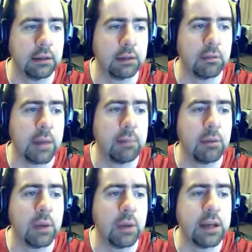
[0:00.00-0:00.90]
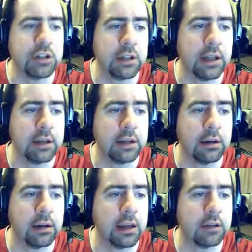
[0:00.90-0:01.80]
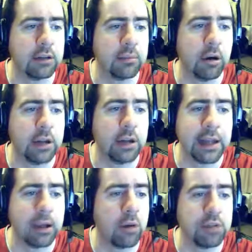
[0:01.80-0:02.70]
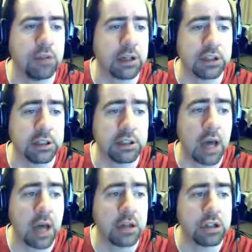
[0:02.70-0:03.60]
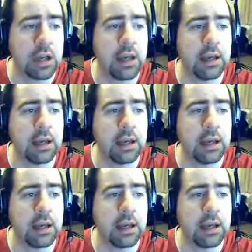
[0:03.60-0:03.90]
and remember where she laid her hands upon any object she did touch,